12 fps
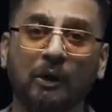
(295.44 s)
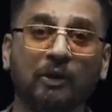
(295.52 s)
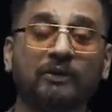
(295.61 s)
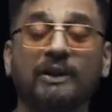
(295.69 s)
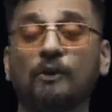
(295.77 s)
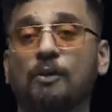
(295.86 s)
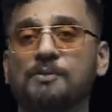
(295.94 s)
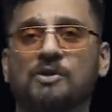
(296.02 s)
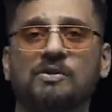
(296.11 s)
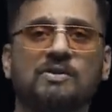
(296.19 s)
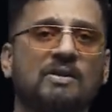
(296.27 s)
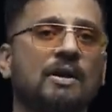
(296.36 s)
powertrain
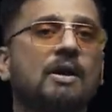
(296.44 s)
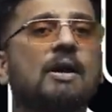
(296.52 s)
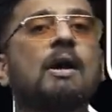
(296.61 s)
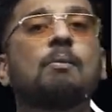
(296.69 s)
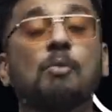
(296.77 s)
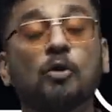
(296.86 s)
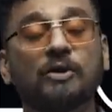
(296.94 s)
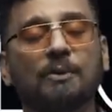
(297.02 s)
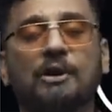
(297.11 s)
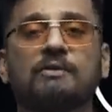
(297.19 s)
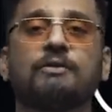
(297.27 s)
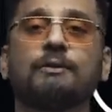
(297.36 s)
options. Both are
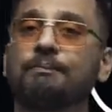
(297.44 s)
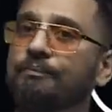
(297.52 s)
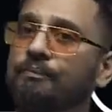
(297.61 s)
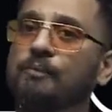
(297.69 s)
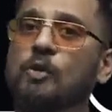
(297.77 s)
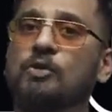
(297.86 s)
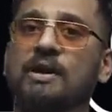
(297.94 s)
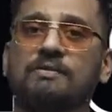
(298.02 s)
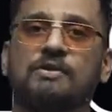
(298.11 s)
powerful, both are